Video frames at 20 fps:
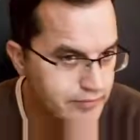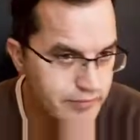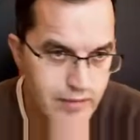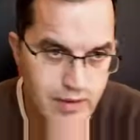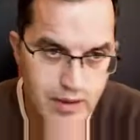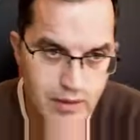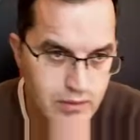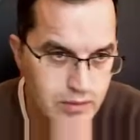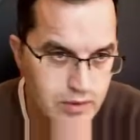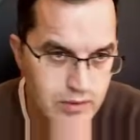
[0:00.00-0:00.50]

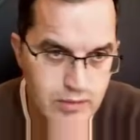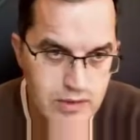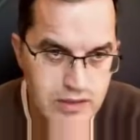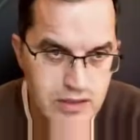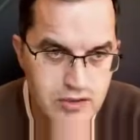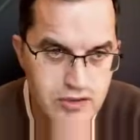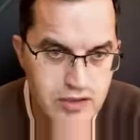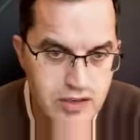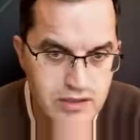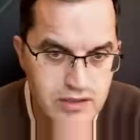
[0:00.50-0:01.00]
between each
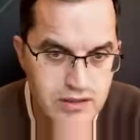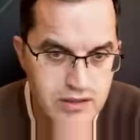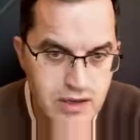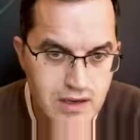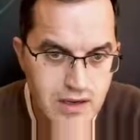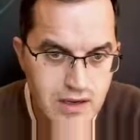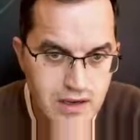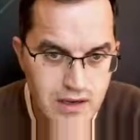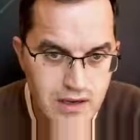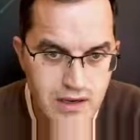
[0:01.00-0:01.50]
other,
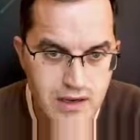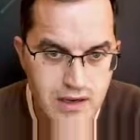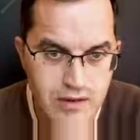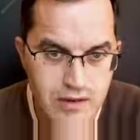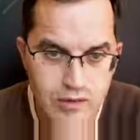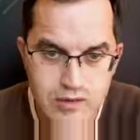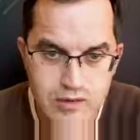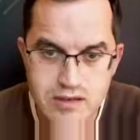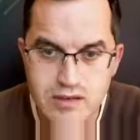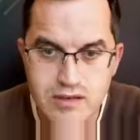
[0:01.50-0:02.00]

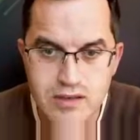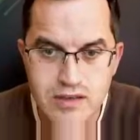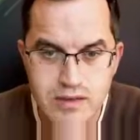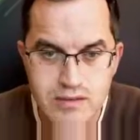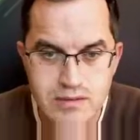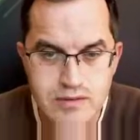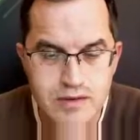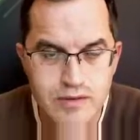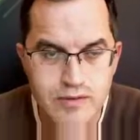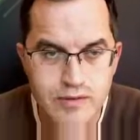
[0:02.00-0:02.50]
also in
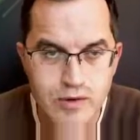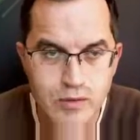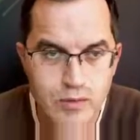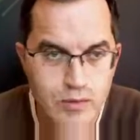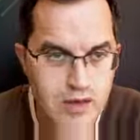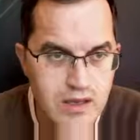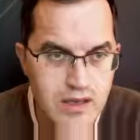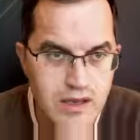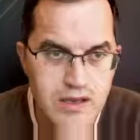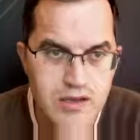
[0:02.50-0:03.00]
terms of
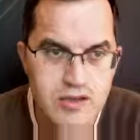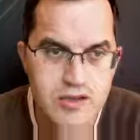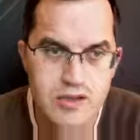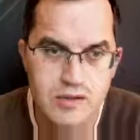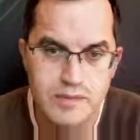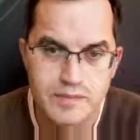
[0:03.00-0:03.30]
communication.